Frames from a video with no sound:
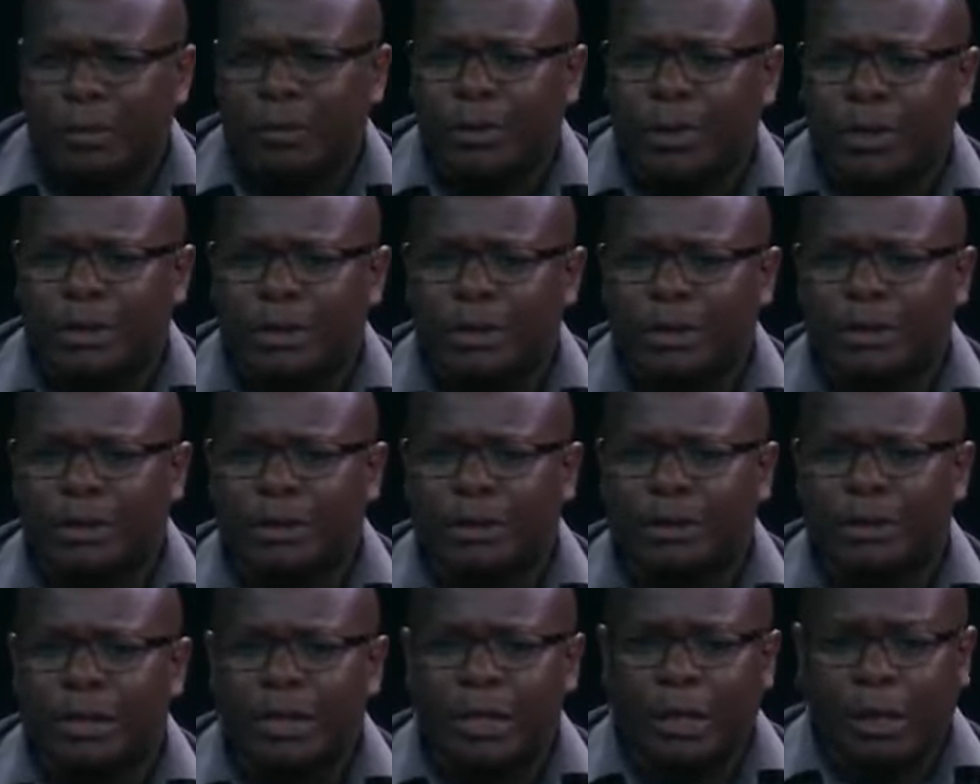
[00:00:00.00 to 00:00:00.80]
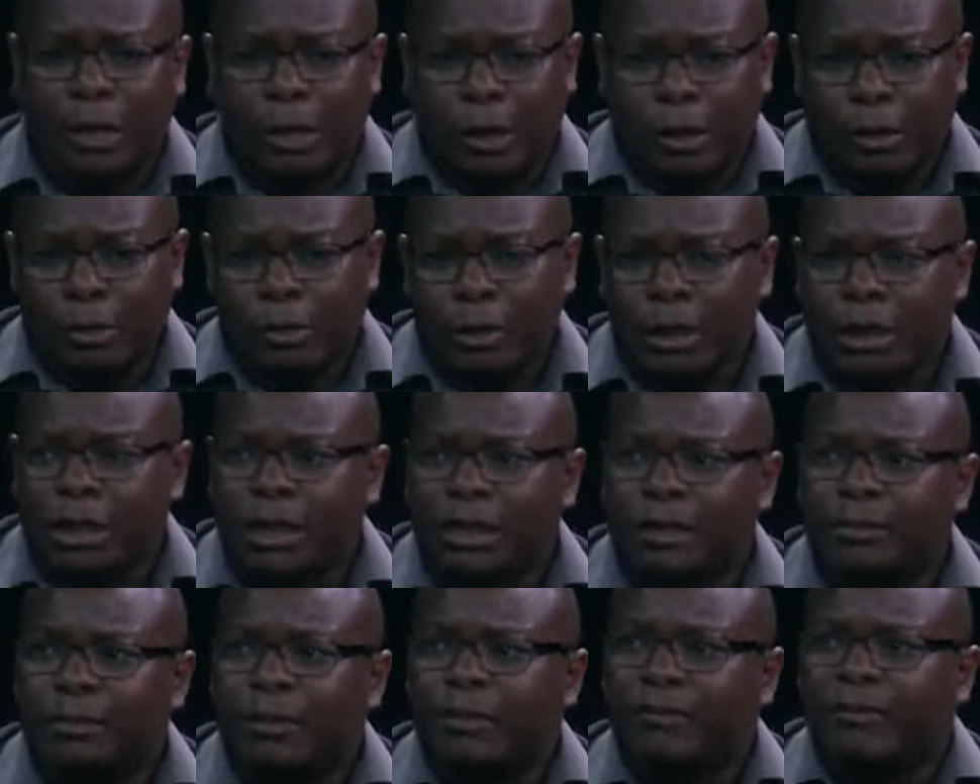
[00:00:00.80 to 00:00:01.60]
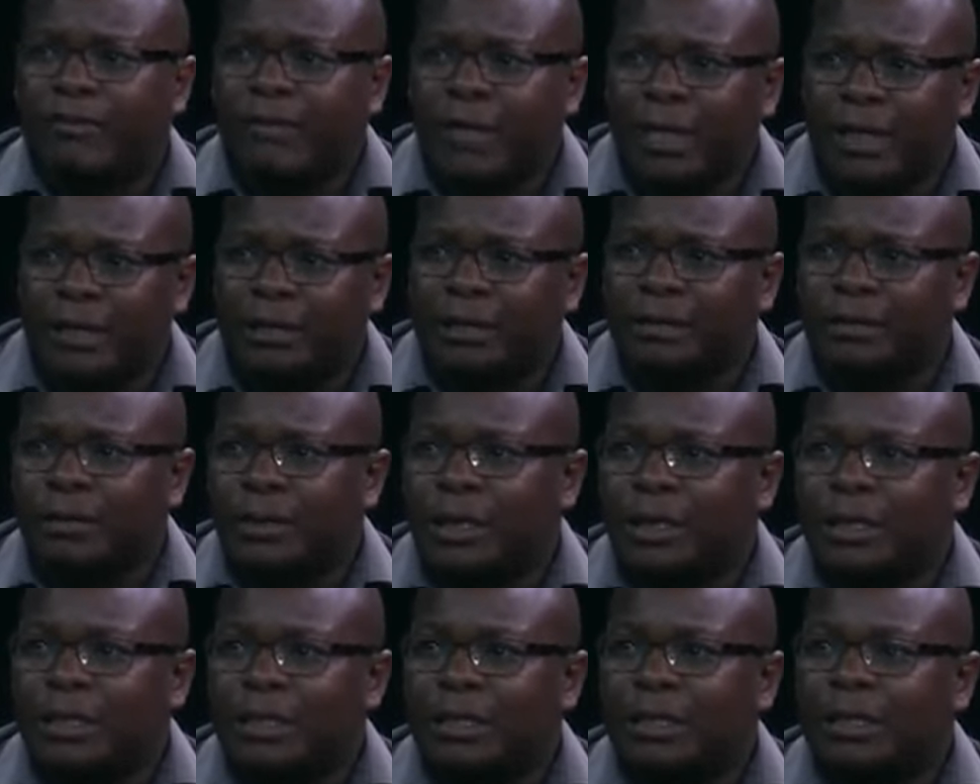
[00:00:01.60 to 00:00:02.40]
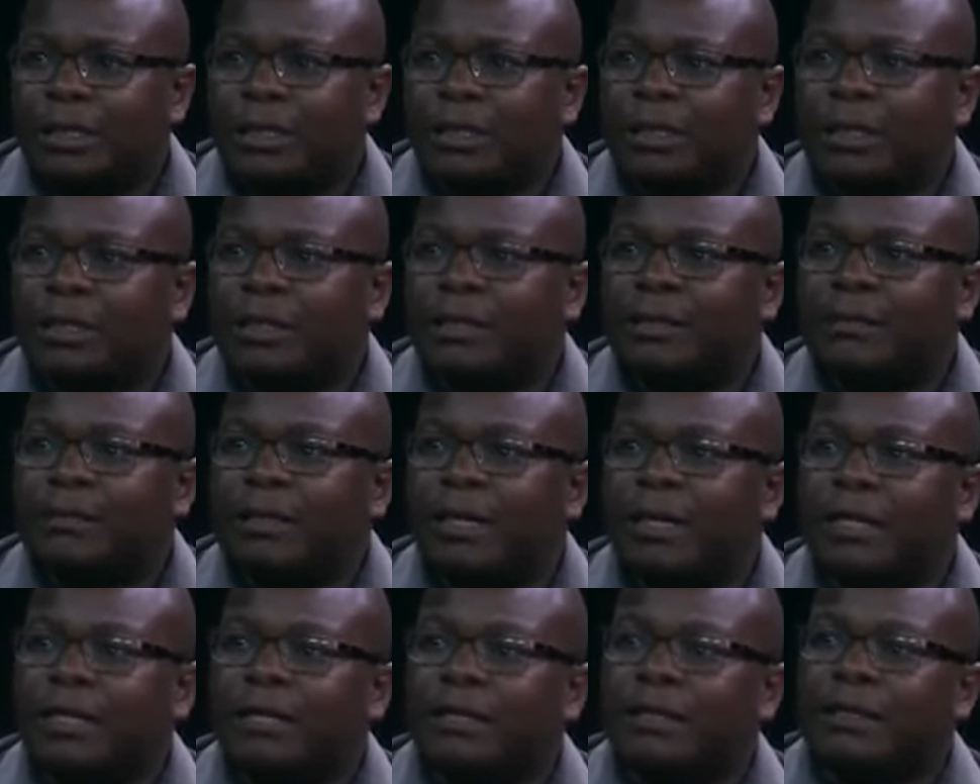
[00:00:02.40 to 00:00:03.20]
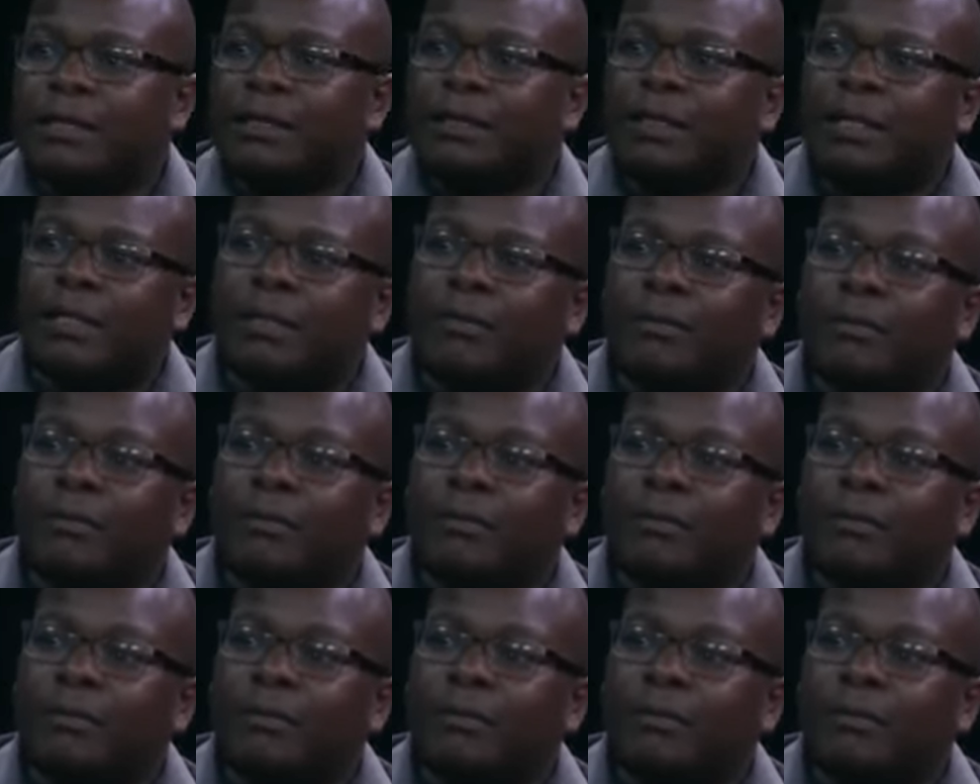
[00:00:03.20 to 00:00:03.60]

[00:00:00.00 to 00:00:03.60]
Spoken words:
which has been fluctuating in as far as